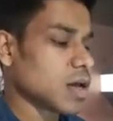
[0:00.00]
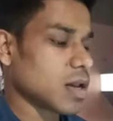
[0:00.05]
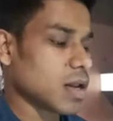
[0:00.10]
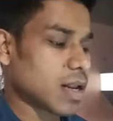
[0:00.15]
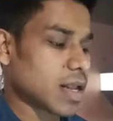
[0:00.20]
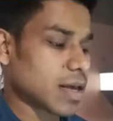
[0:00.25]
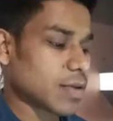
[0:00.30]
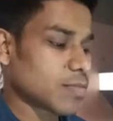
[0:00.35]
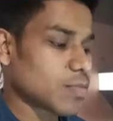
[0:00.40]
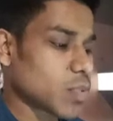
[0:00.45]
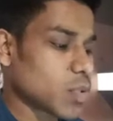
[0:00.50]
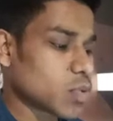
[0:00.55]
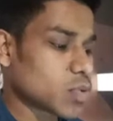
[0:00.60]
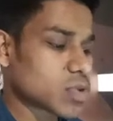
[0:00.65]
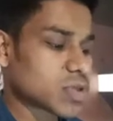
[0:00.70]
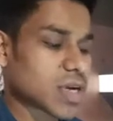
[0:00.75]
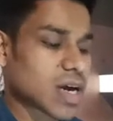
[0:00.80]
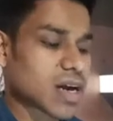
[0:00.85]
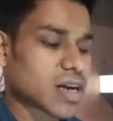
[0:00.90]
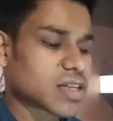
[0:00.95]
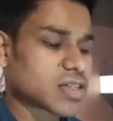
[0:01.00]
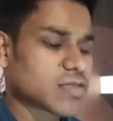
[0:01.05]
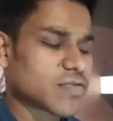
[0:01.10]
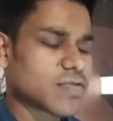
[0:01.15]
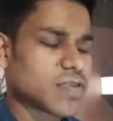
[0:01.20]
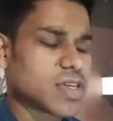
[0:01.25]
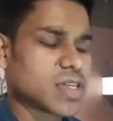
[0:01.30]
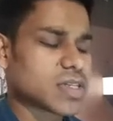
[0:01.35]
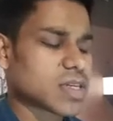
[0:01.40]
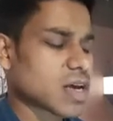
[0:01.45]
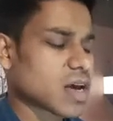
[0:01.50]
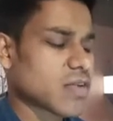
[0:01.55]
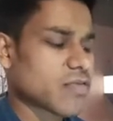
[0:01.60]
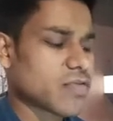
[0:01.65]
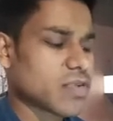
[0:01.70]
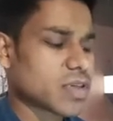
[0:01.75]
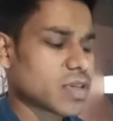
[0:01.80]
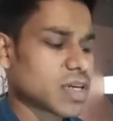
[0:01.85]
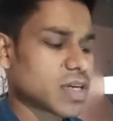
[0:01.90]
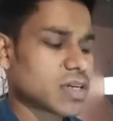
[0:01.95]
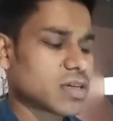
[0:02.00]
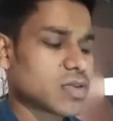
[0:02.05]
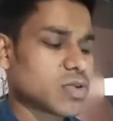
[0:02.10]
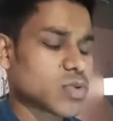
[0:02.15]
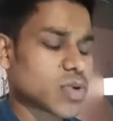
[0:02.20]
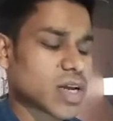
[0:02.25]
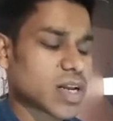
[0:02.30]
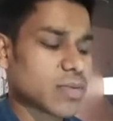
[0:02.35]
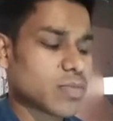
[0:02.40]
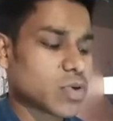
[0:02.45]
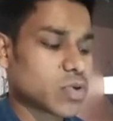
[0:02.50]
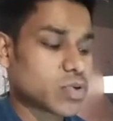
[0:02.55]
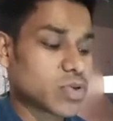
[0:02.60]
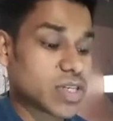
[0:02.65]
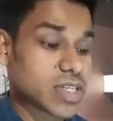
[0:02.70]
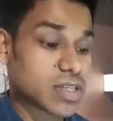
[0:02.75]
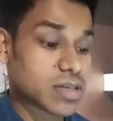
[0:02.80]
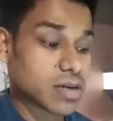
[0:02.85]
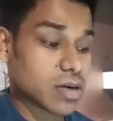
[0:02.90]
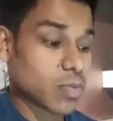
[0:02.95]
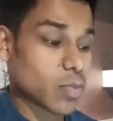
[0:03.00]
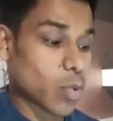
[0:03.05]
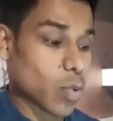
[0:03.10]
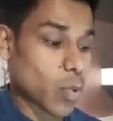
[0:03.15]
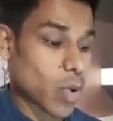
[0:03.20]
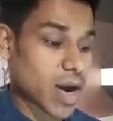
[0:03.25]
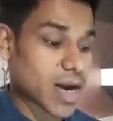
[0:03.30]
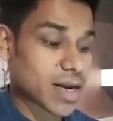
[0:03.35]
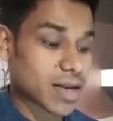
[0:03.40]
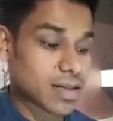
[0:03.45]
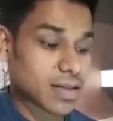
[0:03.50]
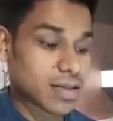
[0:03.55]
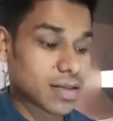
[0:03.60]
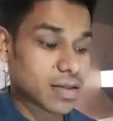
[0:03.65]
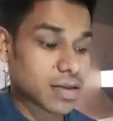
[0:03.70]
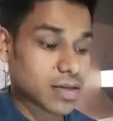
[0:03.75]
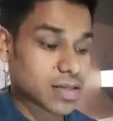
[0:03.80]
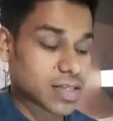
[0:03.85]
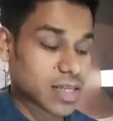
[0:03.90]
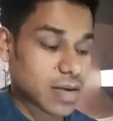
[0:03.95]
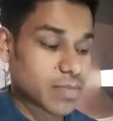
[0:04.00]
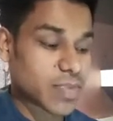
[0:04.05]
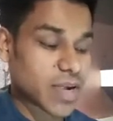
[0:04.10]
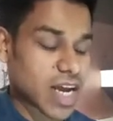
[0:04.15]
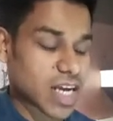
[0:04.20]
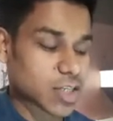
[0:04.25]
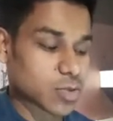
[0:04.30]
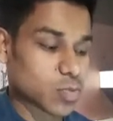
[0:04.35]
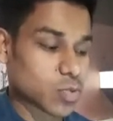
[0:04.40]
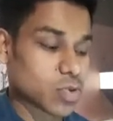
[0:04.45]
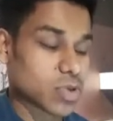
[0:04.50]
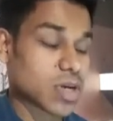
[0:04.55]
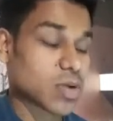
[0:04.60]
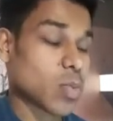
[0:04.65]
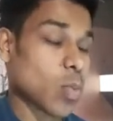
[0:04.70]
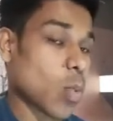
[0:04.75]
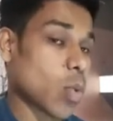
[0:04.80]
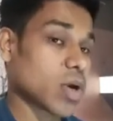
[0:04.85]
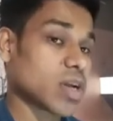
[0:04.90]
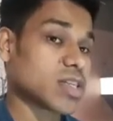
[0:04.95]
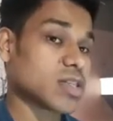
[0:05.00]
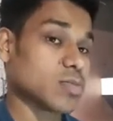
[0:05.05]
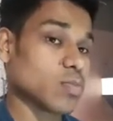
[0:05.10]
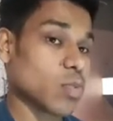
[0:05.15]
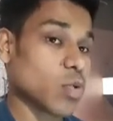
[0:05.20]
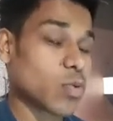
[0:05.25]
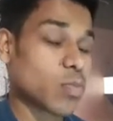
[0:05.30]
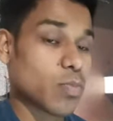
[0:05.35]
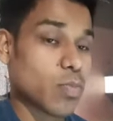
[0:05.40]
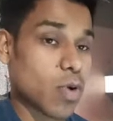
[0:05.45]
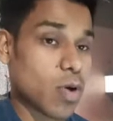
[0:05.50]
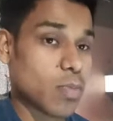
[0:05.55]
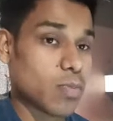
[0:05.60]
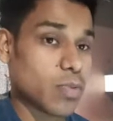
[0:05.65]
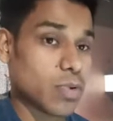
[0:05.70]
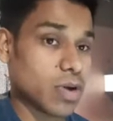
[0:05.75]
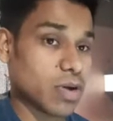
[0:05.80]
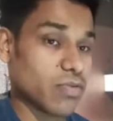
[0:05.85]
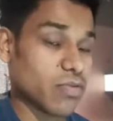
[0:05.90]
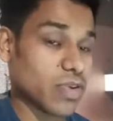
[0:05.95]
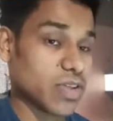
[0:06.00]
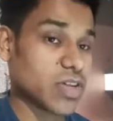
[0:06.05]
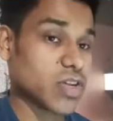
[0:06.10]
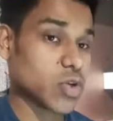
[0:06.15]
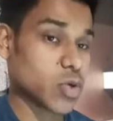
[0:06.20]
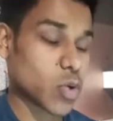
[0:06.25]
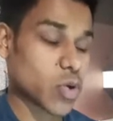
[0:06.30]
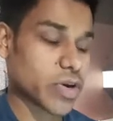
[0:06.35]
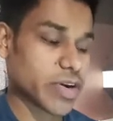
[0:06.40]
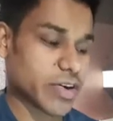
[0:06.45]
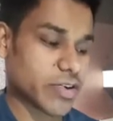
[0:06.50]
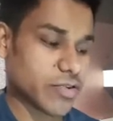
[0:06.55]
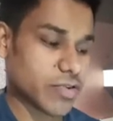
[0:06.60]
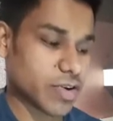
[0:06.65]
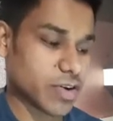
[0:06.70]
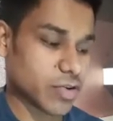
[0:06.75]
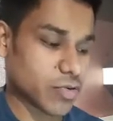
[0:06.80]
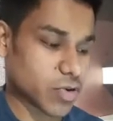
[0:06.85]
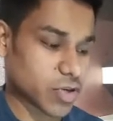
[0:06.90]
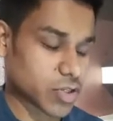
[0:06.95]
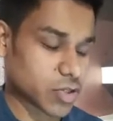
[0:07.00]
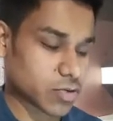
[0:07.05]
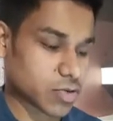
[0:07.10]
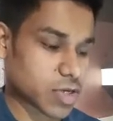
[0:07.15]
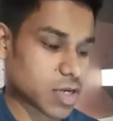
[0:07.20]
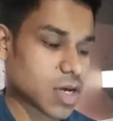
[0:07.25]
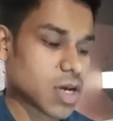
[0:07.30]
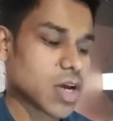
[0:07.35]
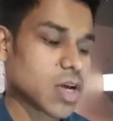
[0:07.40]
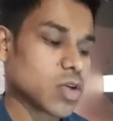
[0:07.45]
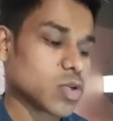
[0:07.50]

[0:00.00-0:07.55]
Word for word: like post, R S Vs, everything you can able to discover right in the same dashboard, that what is more popular within your industry.